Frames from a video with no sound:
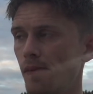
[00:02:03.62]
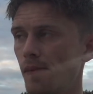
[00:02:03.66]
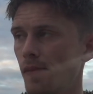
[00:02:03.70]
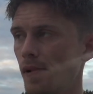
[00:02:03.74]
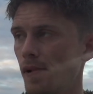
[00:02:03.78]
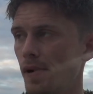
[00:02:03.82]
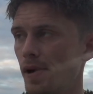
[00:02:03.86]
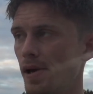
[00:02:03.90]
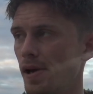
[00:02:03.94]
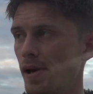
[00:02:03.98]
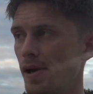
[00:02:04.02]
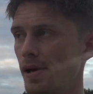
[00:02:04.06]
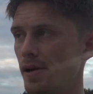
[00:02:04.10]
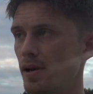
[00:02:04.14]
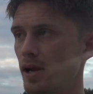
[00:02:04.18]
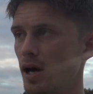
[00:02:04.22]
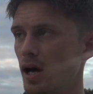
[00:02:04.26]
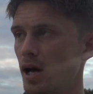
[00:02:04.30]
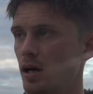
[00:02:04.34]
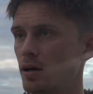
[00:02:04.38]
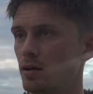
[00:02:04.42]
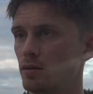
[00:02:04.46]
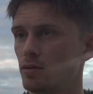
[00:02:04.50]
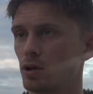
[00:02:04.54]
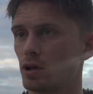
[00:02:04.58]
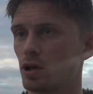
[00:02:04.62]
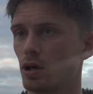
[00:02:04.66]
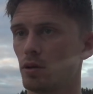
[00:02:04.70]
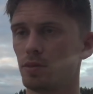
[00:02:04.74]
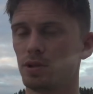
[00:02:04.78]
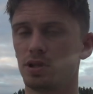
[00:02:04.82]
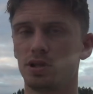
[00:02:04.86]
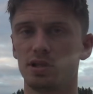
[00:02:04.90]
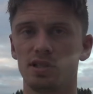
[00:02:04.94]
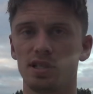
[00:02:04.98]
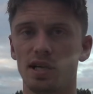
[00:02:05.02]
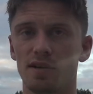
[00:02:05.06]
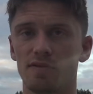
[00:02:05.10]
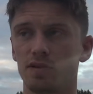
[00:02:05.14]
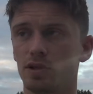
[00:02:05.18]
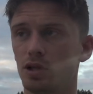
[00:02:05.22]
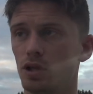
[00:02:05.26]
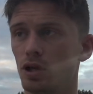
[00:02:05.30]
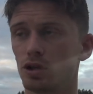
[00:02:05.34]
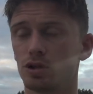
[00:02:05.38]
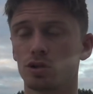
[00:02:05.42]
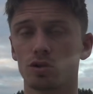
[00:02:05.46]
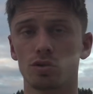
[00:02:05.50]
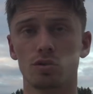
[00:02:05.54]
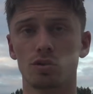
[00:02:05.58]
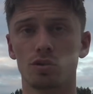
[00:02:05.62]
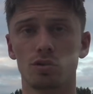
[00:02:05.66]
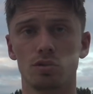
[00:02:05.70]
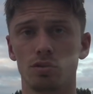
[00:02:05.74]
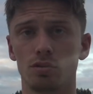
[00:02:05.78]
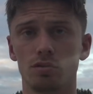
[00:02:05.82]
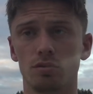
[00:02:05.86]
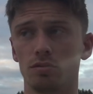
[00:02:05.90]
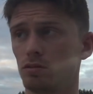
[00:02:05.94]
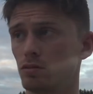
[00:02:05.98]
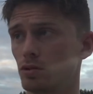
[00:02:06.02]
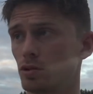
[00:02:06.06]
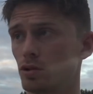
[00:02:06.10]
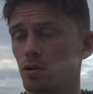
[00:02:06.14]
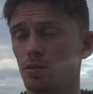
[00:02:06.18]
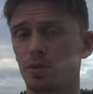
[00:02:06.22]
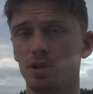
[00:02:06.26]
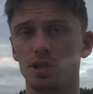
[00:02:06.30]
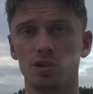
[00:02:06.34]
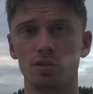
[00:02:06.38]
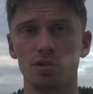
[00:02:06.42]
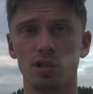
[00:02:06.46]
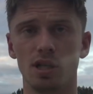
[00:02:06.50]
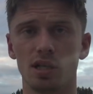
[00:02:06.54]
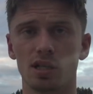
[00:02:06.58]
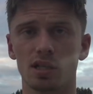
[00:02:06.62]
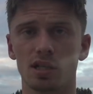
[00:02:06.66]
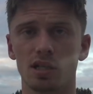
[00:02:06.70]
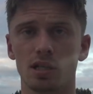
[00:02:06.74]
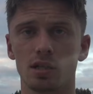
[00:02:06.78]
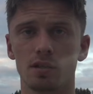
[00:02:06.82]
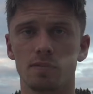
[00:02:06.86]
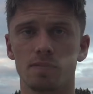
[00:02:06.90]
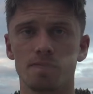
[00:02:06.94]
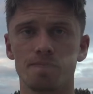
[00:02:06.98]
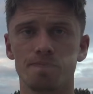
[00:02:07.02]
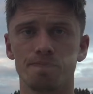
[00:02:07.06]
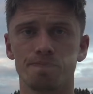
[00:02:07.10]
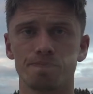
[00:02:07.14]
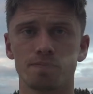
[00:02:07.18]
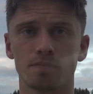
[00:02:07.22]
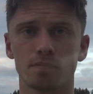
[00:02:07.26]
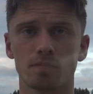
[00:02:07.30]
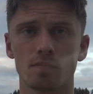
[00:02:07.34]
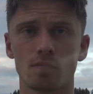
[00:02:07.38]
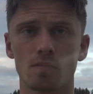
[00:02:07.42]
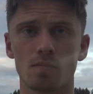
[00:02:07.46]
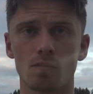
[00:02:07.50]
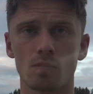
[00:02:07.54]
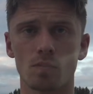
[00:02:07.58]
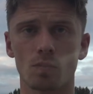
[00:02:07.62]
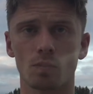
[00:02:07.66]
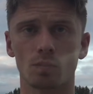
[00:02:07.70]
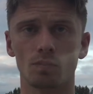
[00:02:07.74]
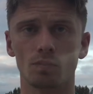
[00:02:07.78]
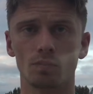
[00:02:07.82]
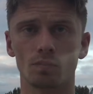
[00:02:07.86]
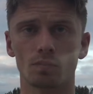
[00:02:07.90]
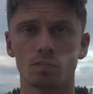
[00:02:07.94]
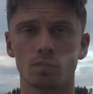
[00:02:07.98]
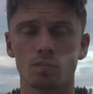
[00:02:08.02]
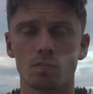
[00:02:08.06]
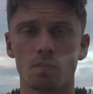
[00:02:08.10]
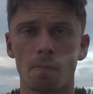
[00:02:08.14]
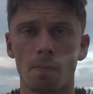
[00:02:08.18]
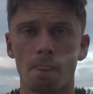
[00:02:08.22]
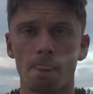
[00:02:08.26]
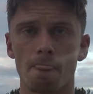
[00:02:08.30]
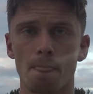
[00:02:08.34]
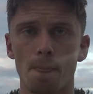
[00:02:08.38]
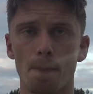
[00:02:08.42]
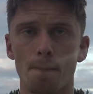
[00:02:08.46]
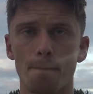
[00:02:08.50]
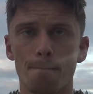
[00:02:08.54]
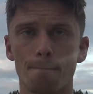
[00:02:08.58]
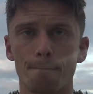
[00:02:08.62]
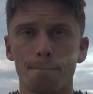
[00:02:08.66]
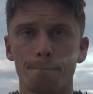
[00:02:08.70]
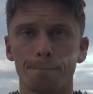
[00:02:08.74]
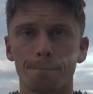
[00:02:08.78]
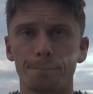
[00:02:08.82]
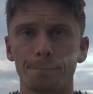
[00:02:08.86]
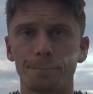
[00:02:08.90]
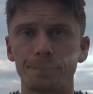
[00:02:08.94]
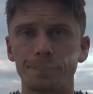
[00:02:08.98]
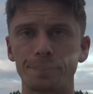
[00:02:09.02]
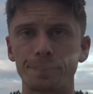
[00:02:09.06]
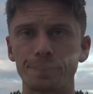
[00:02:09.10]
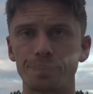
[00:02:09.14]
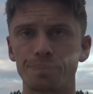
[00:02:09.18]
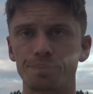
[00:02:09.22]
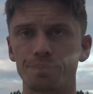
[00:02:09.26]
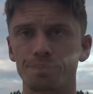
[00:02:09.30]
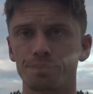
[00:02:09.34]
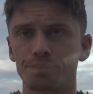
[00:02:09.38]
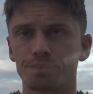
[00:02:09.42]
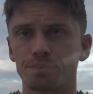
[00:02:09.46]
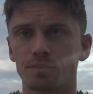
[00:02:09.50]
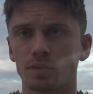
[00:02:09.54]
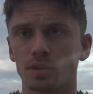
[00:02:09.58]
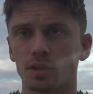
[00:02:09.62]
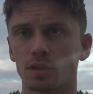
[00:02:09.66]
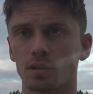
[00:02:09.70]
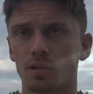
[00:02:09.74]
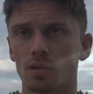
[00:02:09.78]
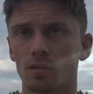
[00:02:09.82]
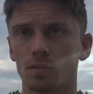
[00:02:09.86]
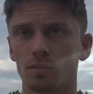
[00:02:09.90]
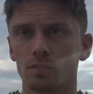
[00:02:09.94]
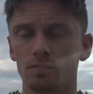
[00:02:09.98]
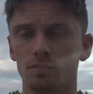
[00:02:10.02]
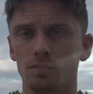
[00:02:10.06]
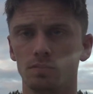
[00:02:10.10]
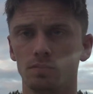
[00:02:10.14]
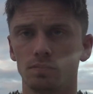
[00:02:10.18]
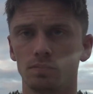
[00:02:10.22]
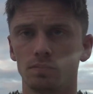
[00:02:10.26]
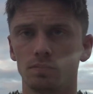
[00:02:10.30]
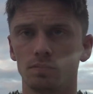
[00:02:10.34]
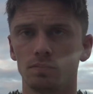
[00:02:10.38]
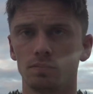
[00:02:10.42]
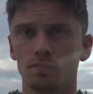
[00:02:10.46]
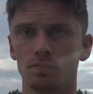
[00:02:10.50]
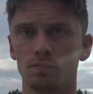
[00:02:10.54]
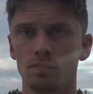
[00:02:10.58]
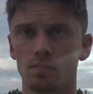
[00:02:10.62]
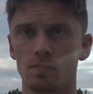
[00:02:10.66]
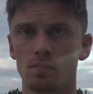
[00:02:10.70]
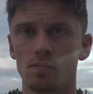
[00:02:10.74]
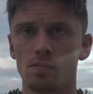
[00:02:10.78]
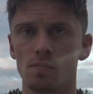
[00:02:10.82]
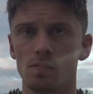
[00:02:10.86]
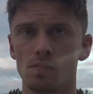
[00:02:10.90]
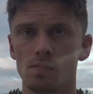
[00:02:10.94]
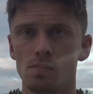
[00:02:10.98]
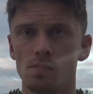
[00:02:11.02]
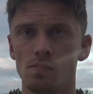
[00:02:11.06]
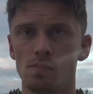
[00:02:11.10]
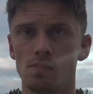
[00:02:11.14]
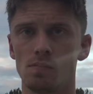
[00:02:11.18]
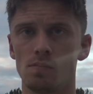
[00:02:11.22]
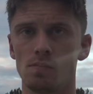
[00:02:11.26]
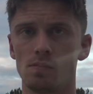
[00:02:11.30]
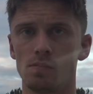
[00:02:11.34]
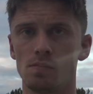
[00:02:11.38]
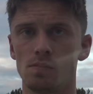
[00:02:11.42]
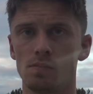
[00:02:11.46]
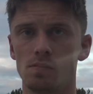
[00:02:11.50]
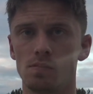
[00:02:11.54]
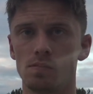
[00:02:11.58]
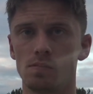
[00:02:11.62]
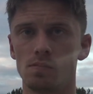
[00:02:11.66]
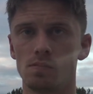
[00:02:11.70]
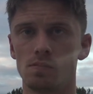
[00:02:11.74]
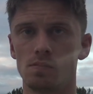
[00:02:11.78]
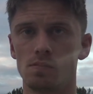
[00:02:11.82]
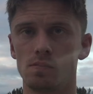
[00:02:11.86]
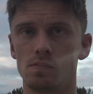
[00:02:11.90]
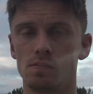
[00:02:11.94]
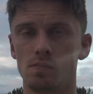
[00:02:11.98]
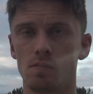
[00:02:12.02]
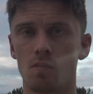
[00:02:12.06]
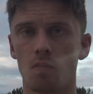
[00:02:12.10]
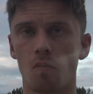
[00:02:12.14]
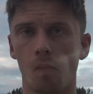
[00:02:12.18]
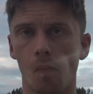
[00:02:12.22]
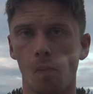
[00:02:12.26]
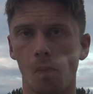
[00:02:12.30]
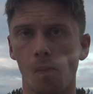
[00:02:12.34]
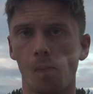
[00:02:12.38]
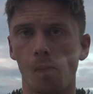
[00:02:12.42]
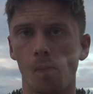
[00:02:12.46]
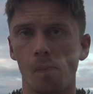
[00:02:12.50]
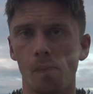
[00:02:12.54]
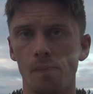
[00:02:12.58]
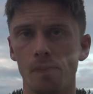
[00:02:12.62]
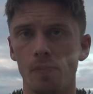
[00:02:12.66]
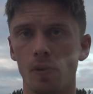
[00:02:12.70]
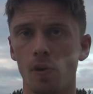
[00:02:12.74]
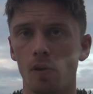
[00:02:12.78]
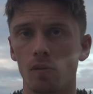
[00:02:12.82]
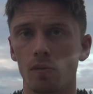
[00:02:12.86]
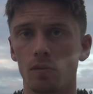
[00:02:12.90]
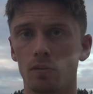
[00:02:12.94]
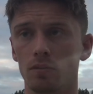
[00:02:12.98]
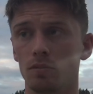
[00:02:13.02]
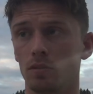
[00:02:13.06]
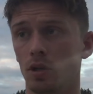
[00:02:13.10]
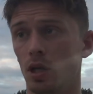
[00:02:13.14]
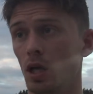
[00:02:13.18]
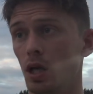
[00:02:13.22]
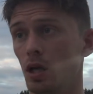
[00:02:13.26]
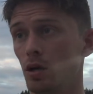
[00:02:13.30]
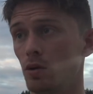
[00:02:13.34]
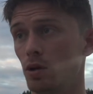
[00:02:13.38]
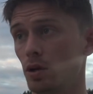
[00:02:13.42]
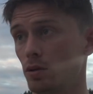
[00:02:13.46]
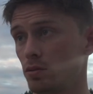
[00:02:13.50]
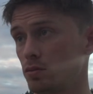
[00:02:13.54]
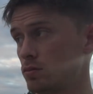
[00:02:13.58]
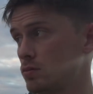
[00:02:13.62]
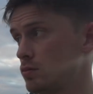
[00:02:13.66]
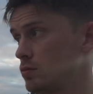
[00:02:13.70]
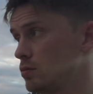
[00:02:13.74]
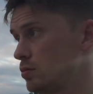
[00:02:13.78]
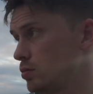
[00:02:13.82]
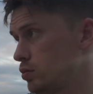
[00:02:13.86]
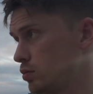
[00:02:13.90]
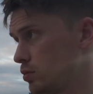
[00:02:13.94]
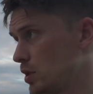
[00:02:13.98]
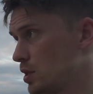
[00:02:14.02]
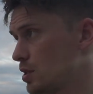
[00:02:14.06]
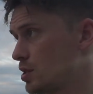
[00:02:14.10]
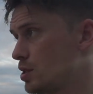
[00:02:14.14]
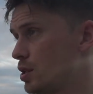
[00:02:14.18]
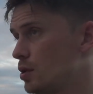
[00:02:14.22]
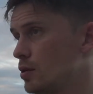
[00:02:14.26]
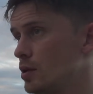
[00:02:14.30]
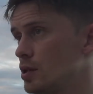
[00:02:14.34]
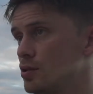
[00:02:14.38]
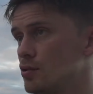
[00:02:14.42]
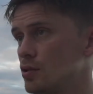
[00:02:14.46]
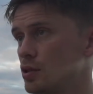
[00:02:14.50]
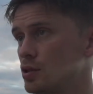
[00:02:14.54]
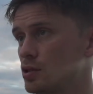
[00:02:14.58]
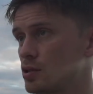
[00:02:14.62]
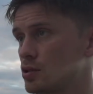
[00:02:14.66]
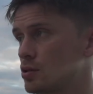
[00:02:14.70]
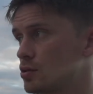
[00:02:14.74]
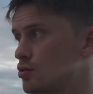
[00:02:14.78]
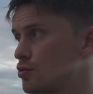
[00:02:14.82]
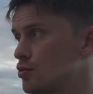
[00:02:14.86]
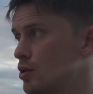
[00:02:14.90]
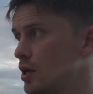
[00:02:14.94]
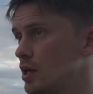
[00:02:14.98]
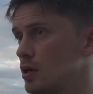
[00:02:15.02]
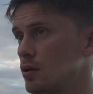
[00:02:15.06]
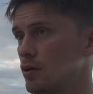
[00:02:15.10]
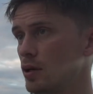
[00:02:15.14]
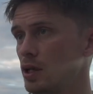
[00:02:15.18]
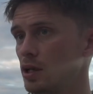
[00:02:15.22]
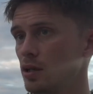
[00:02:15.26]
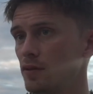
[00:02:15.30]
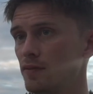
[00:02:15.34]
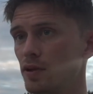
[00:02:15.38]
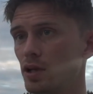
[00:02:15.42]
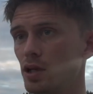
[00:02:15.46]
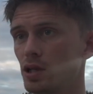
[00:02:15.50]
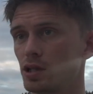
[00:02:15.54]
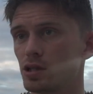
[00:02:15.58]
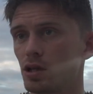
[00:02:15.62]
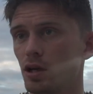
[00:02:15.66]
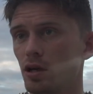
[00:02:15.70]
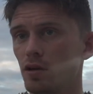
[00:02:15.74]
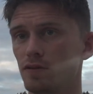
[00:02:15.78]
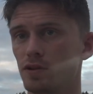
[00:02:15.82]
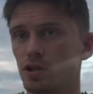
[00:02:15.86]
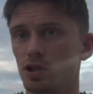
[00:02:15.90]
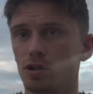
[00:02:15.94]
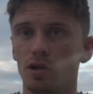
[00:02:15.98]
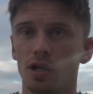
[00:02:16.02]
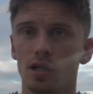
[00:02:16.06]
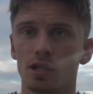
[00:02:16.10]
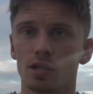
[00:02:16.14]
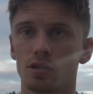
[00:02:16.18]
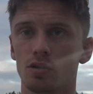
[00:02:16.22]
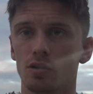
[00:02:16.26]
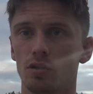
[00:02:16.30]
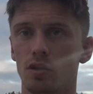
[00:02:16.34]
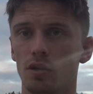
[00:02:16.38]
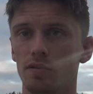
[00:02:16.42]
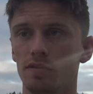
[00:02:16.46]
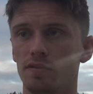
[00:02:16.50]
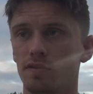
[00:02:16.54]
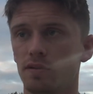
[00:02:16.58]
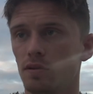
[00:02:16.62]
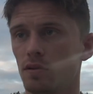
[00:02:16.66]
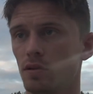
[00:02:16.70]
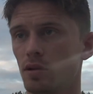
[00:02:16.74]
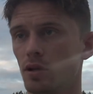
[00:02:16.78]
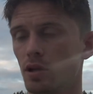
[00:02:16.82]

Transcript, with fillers: But uh, no, we can't be, definitely not going to be doing that again. Yeah, certainly in the, the second half, going down to 10 minutes, it, it does show that it's not through lack of effort. So. Well, we had two injuries straight away in the first half, two had to go off.